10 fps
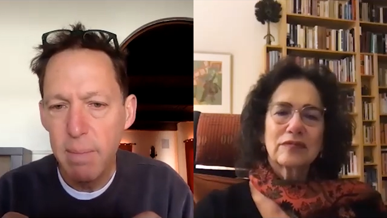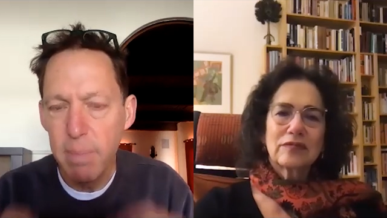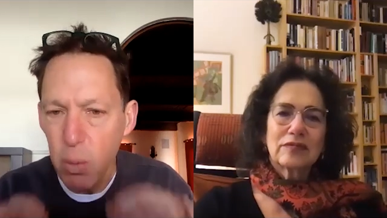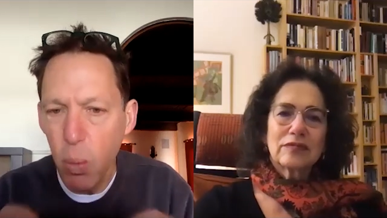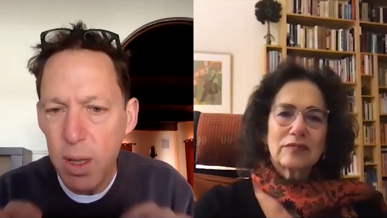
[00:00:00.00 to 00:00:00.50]

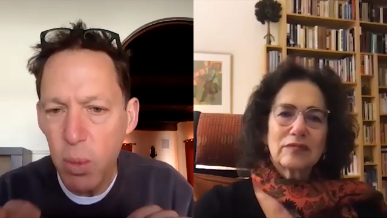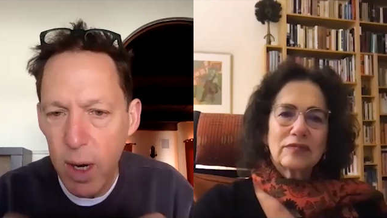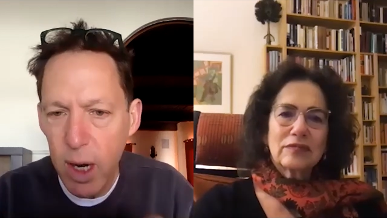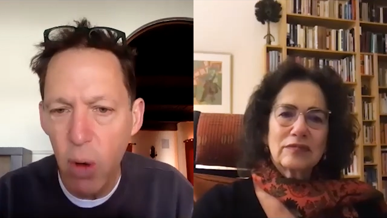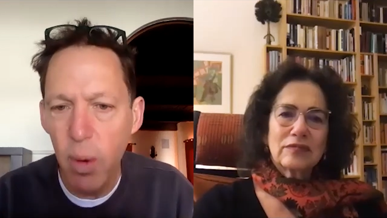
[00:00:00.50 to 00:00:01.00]
Speaker 1: "But what
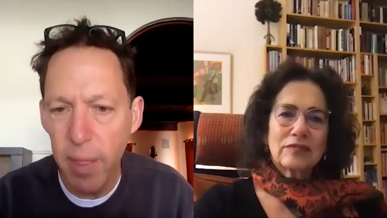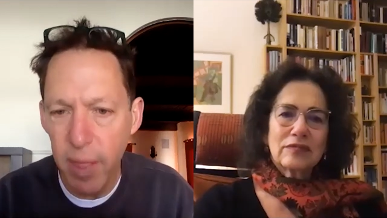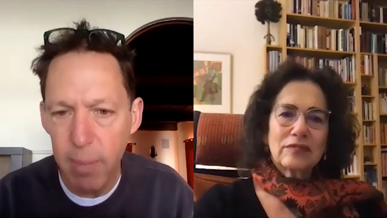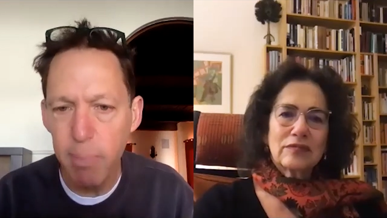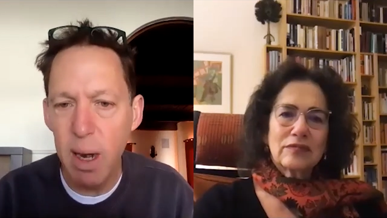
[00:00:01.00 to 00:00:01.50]
will go in
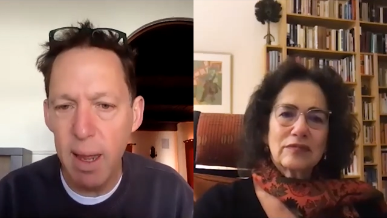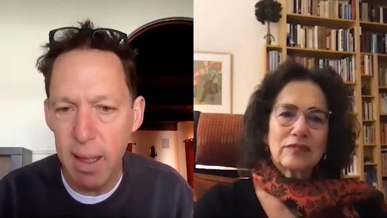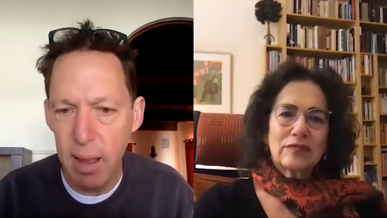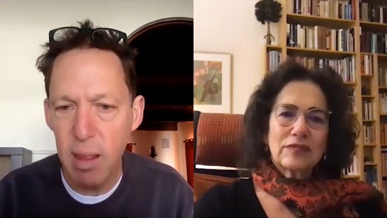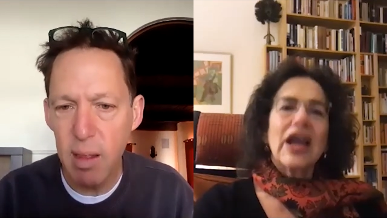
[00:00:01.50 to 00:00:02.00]
their
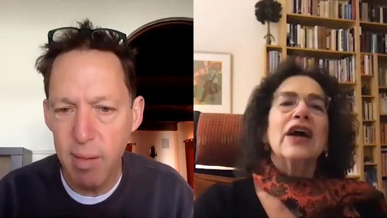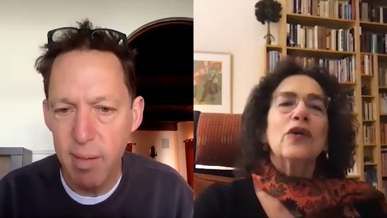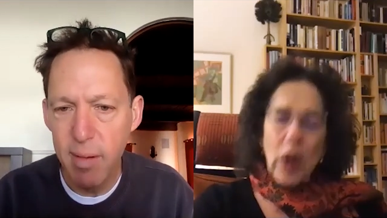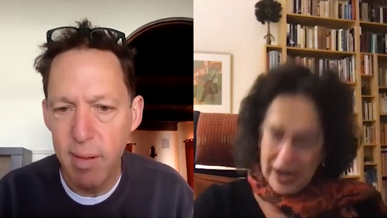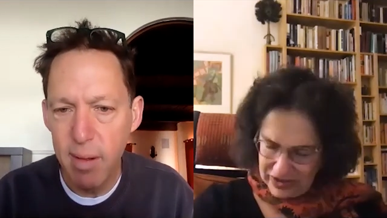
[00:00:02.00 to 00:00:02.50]
place?"
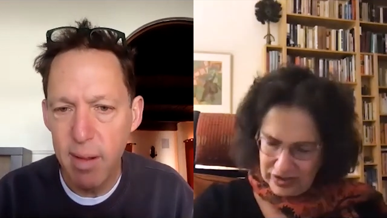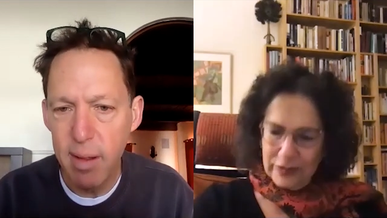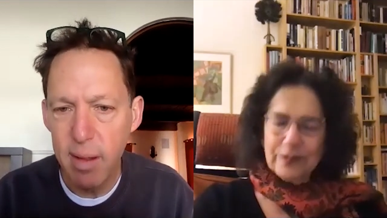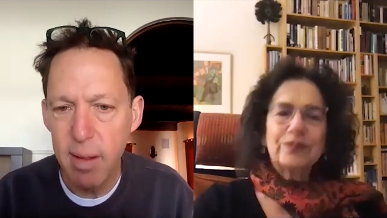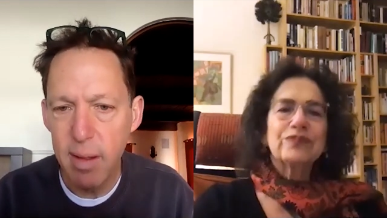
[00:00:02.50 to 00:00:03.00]
Speaker 2: Right,
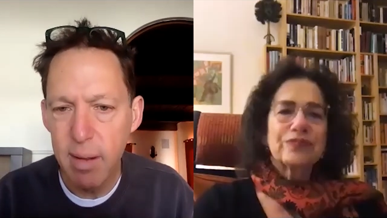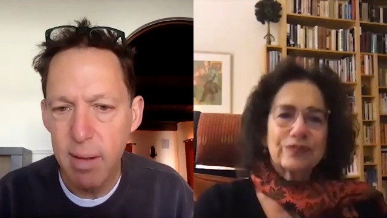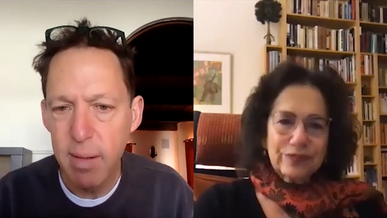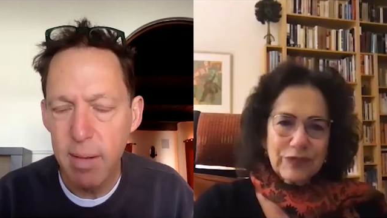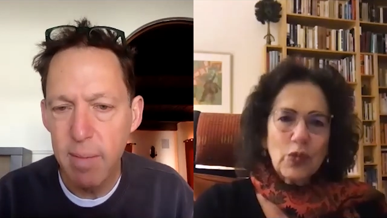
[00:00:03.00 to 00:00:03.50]

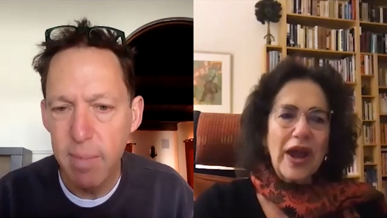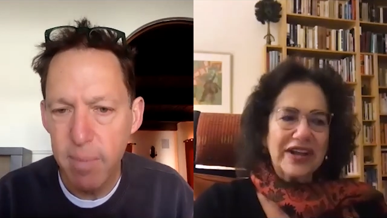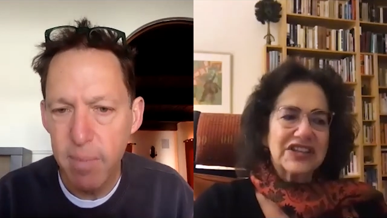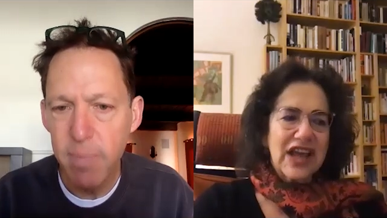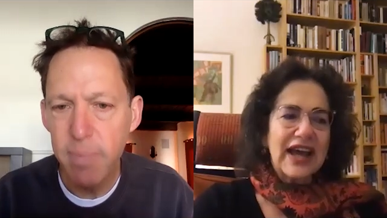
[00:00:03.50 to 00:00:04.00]

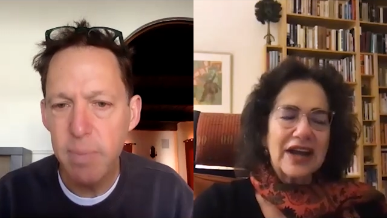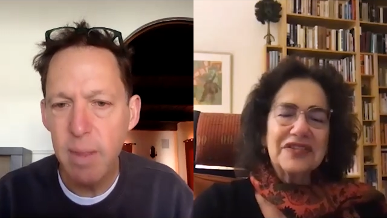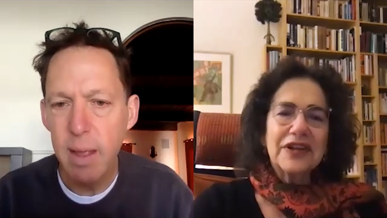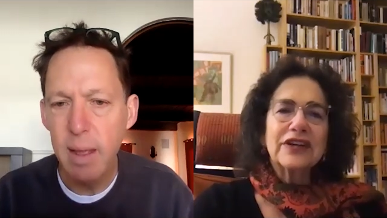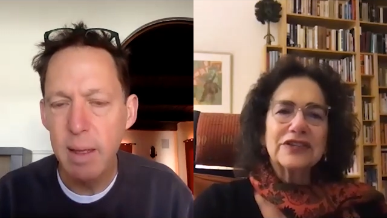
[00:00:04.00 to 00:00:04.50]
right. And I
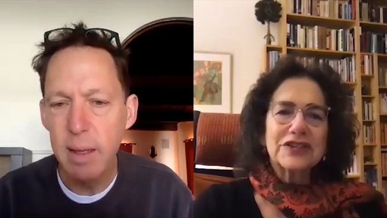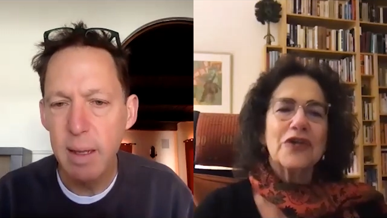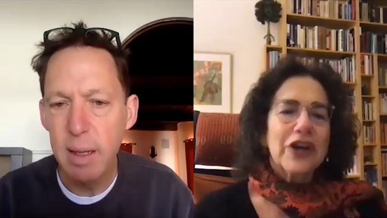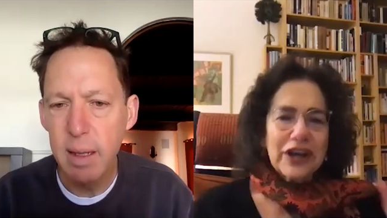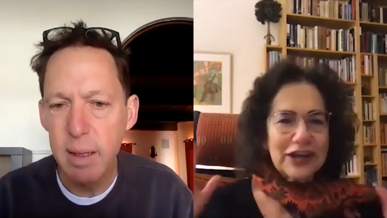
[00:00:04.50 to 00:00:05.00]
think
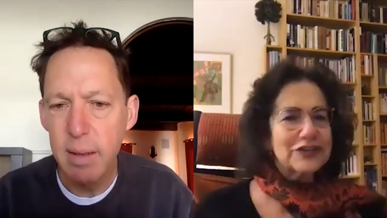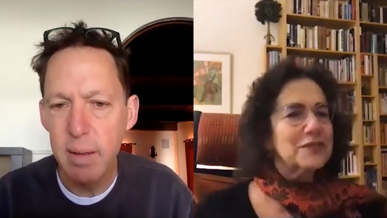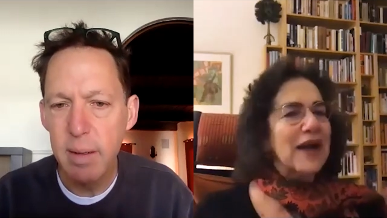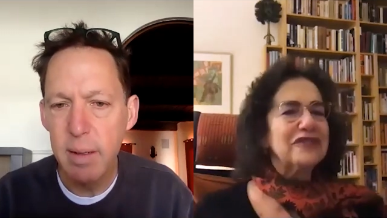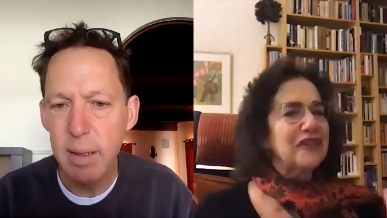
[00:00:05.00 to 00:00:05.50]
so. Here's
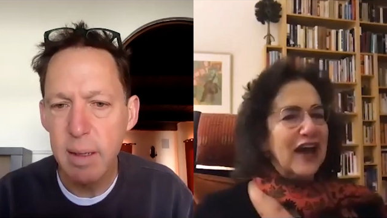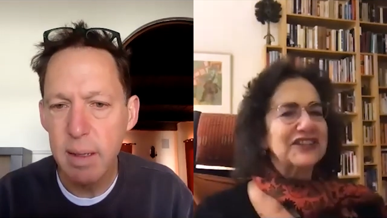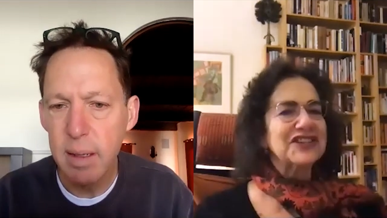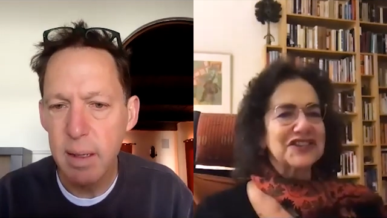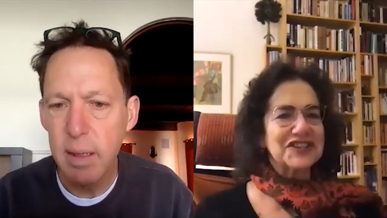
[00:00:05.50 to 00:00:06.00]
my
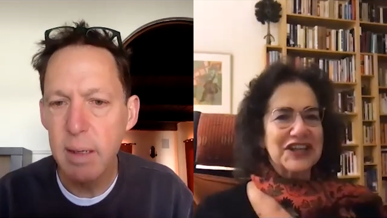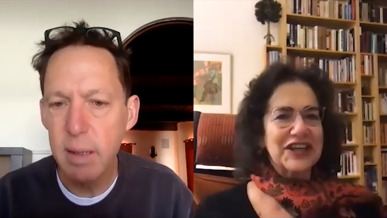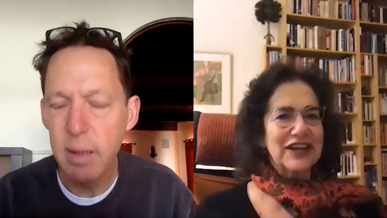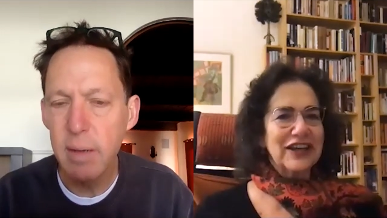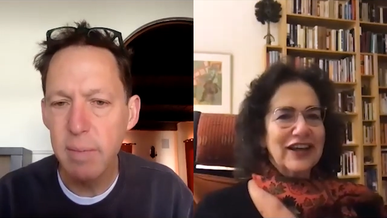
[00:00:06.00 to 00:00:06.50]

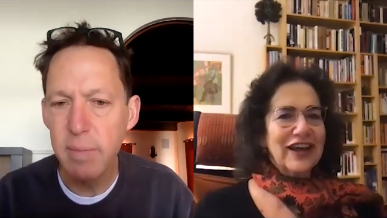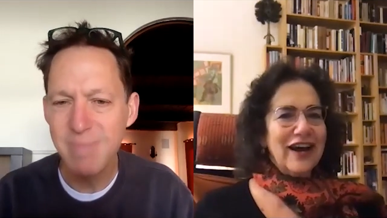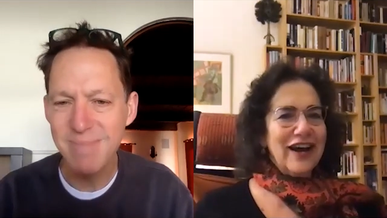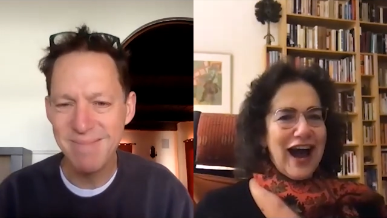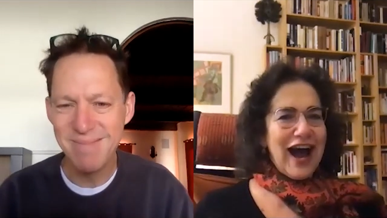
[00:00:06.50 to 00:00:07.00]
fantasy.
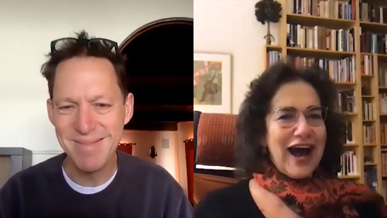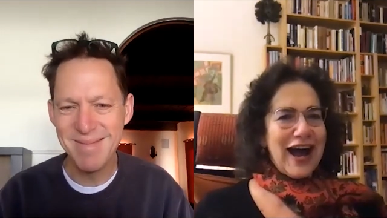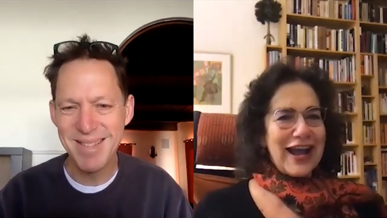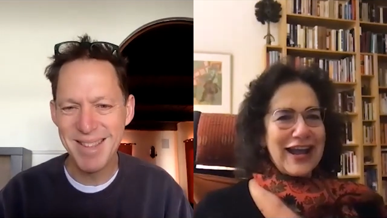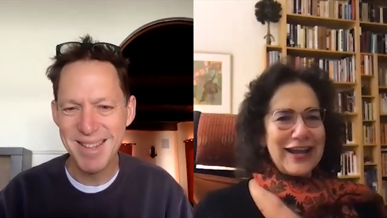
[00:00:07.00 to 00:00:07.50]

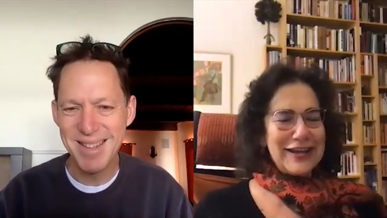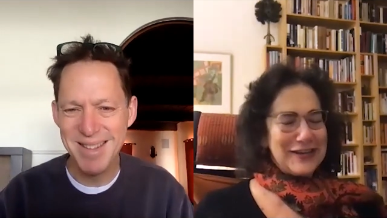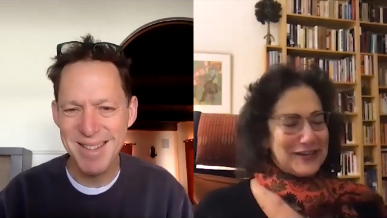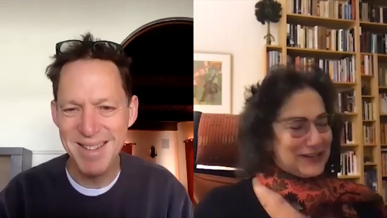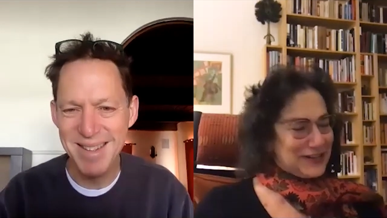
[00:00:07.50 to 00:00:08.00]
I